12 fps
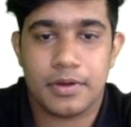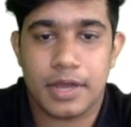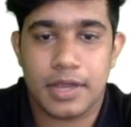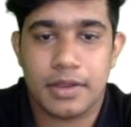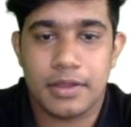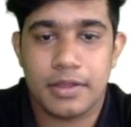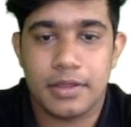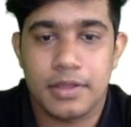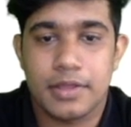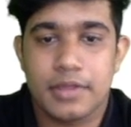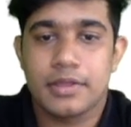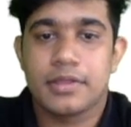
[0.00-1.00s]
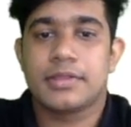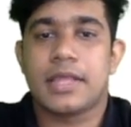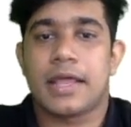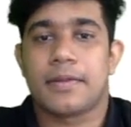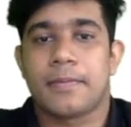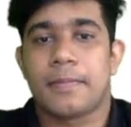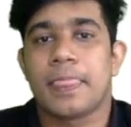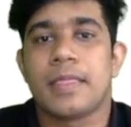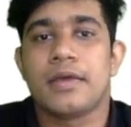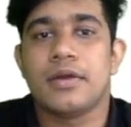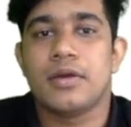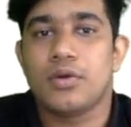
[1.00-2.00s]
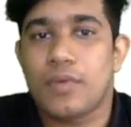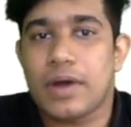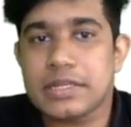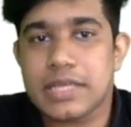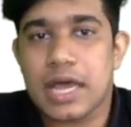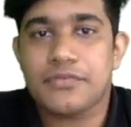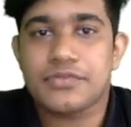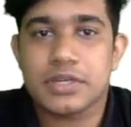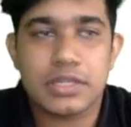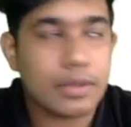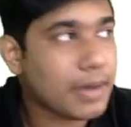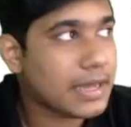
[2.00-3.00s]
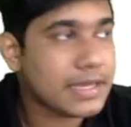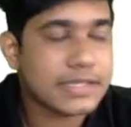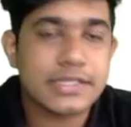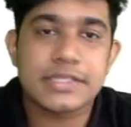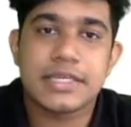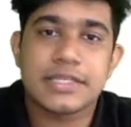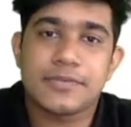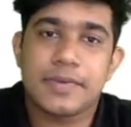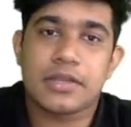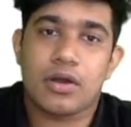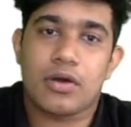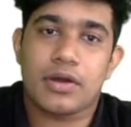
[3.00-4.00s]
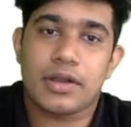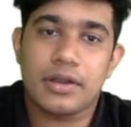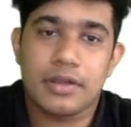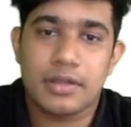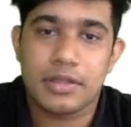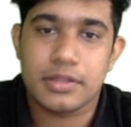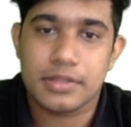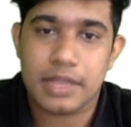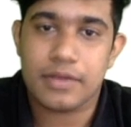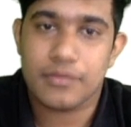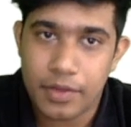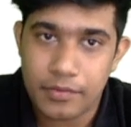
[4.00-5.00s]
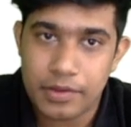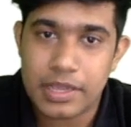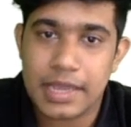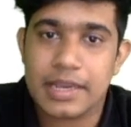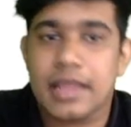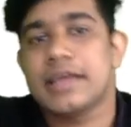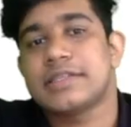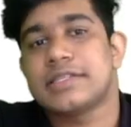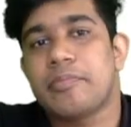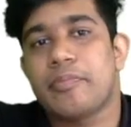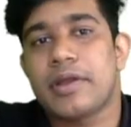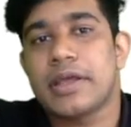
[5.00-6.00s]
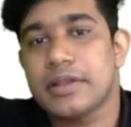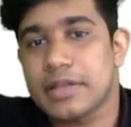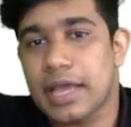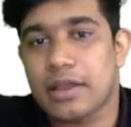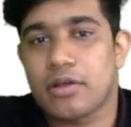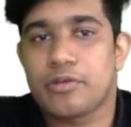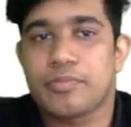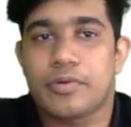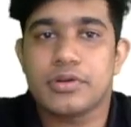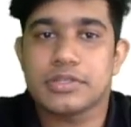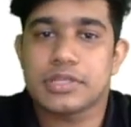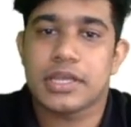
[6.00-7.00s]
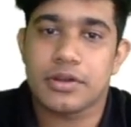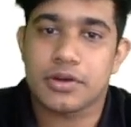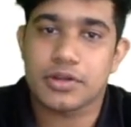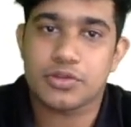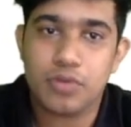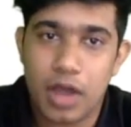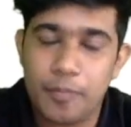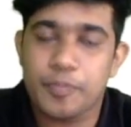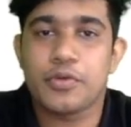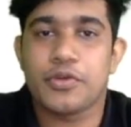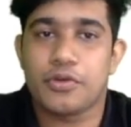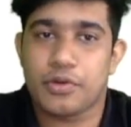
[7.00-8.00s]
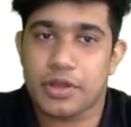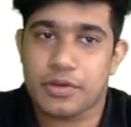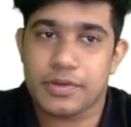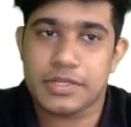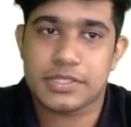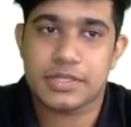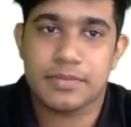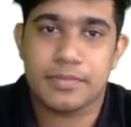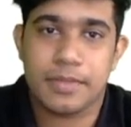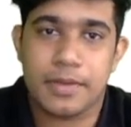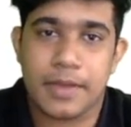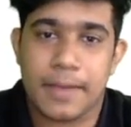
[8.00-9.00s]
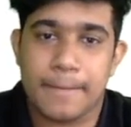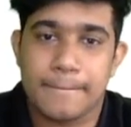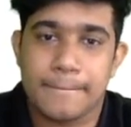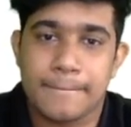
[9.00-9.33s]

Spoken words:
All right. Then, once after the my ACCA is being loaded, then we will get a separate dialog box in order to approve your request. Okay.